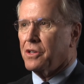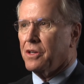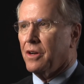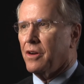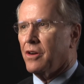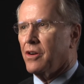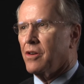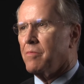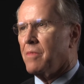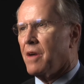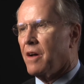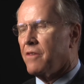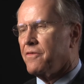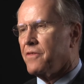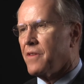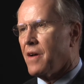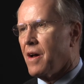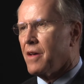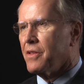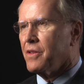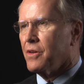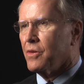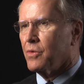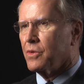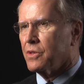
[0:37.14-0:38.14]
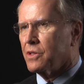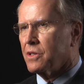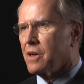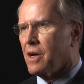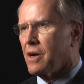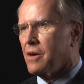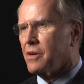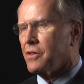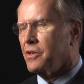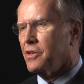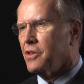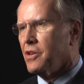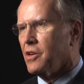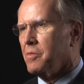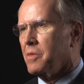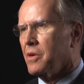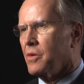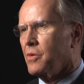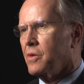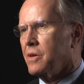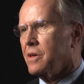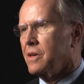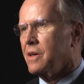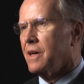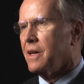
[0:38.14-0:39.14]
year, my father was talking to me
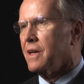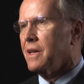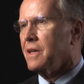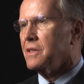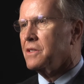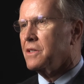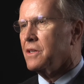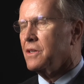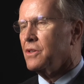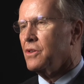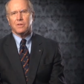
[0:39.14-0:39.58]
one day and he said,